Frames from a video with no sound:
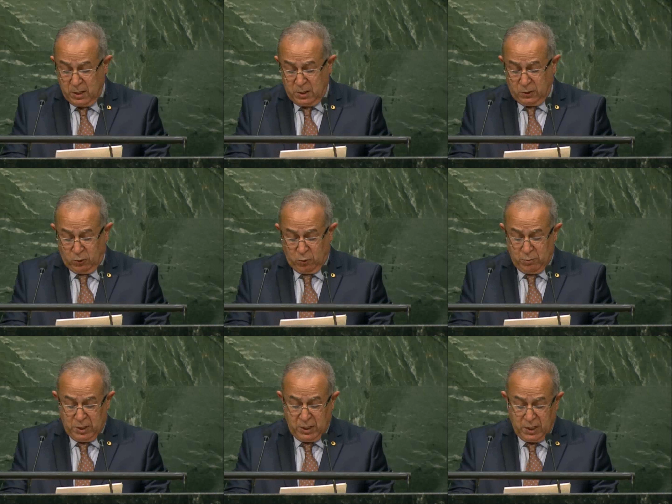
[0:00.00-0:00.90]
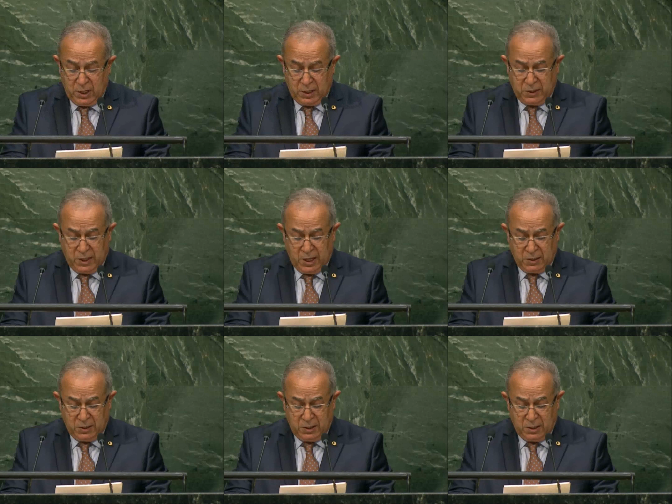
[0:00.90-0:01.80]
On the other hand, there's
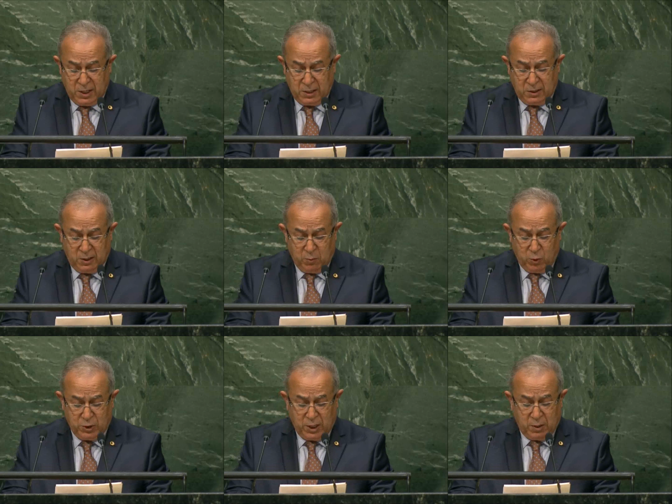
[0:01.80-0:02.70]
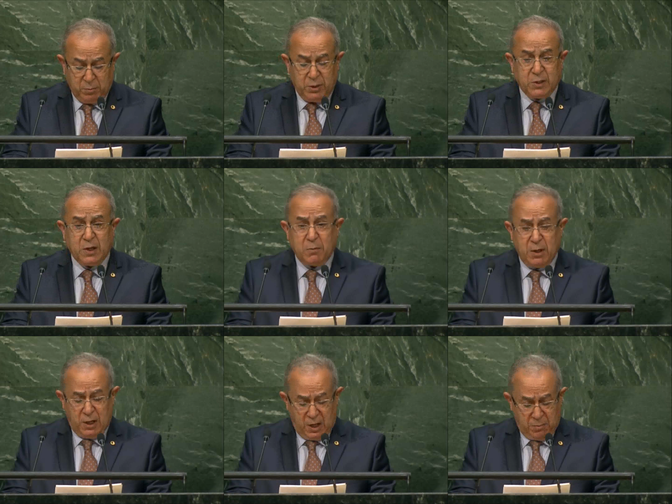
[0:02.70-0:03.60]
also a need to reform the Security
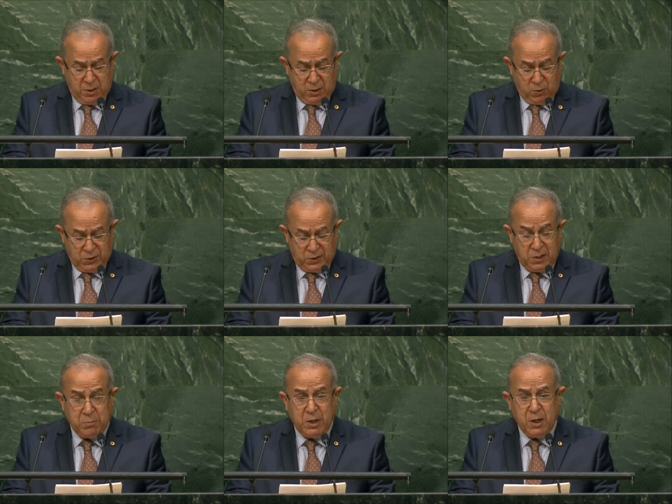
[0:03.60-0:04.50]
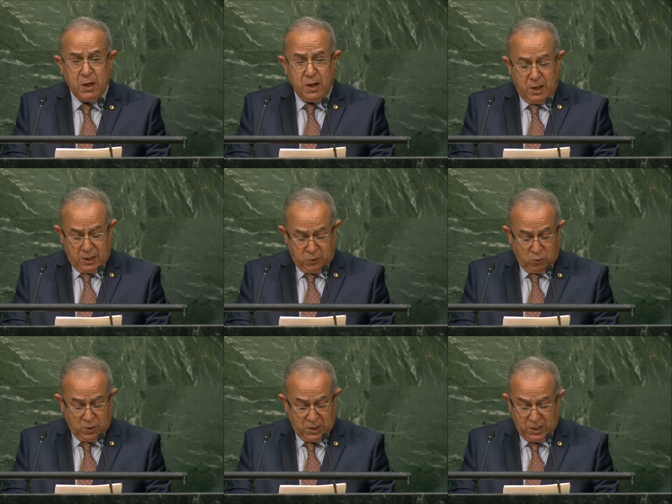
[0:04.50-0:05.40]
Council due to emerging
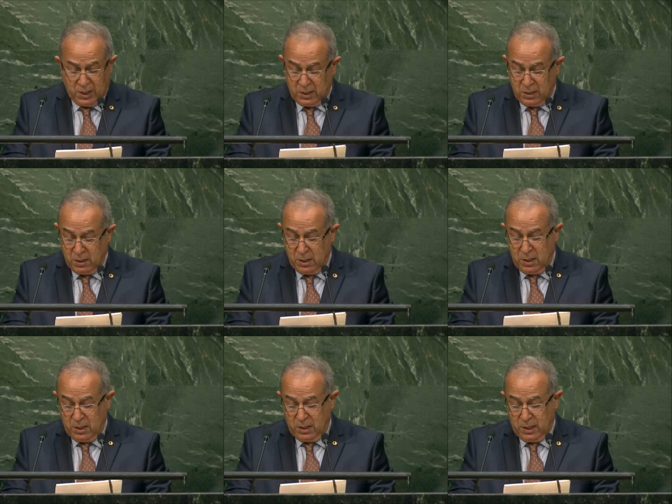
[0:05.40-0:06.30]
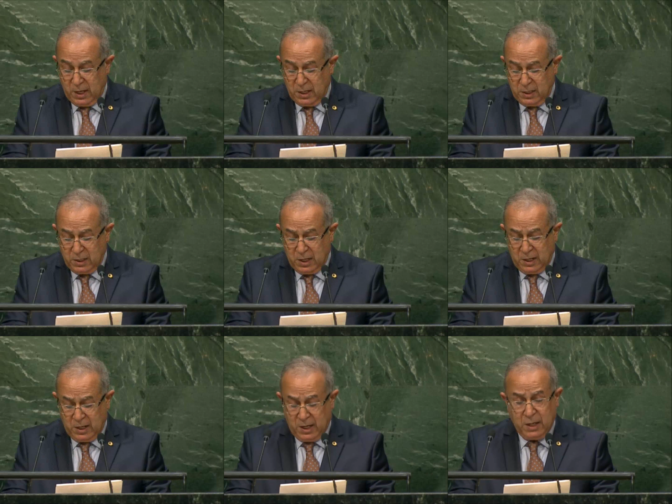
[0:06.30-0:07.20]
threats and challenges which loom
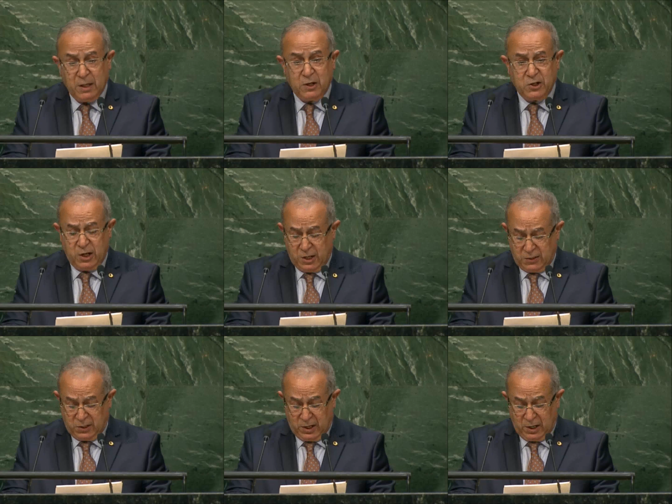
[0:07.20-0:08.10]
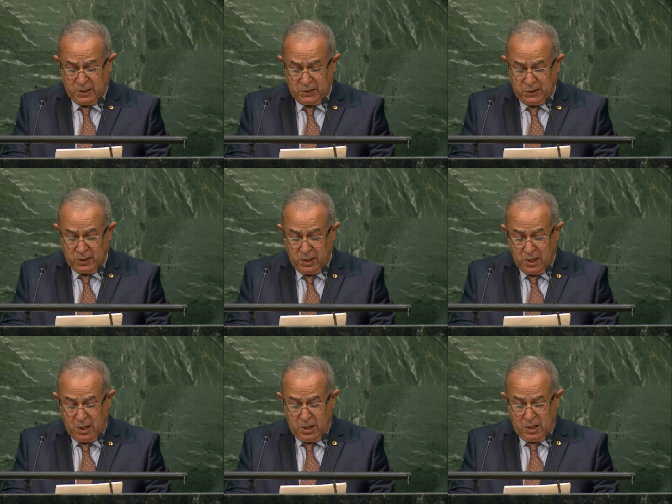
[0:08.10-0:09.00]
large on peace and
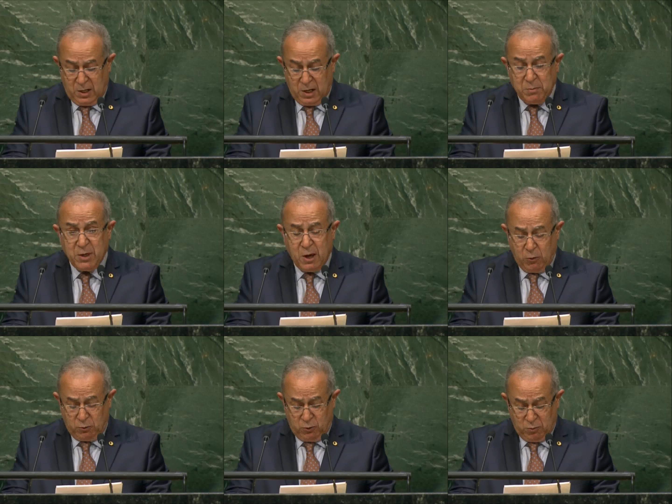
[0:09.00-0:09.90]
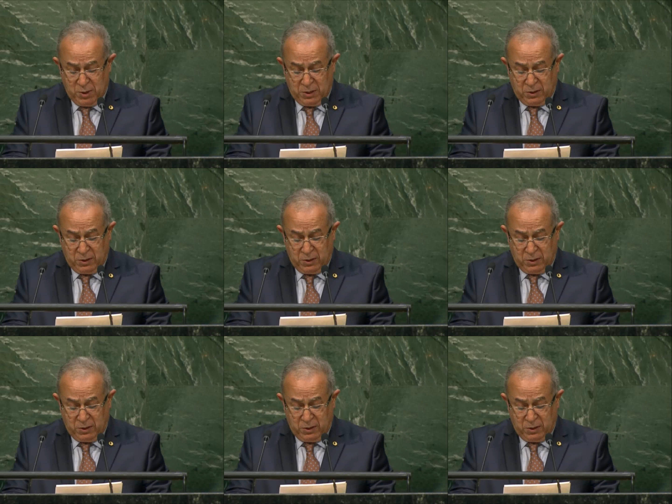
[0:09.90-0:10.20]
security internationally.